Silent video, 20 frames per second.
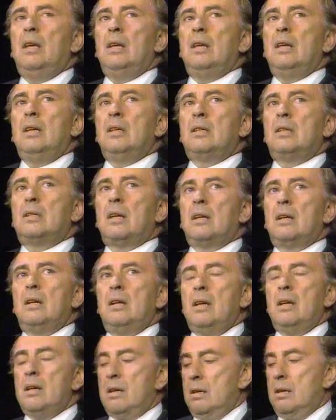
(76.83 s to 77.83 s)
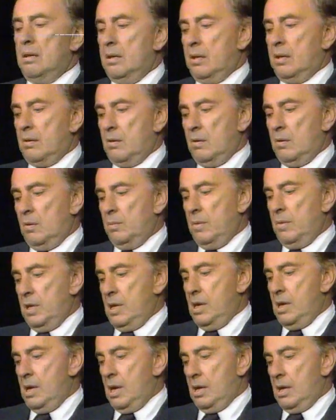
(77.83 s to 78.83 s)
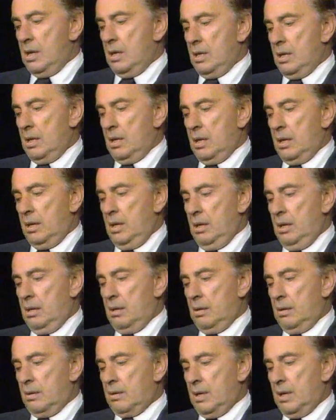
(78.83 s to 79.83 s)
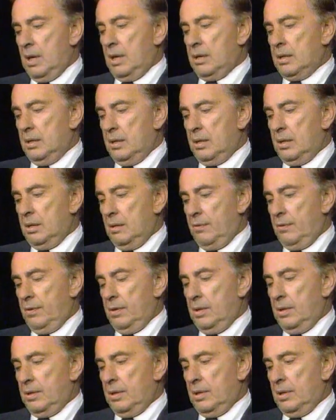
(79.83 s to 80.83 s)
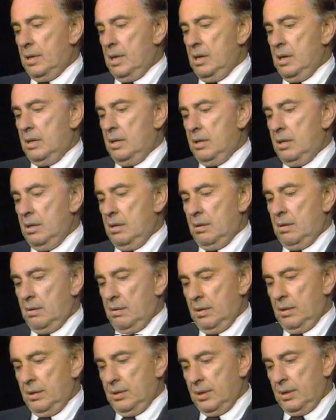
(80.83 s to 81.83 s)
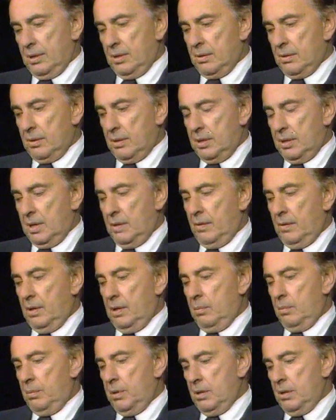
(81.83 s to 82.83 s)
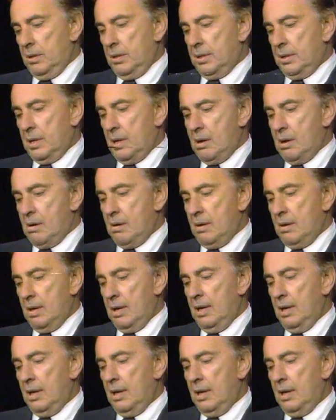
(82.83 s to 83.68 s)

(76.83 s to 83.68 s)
He said, "Lincoln told me that he contracted syphilis in 1836 or 7 in Beardstown,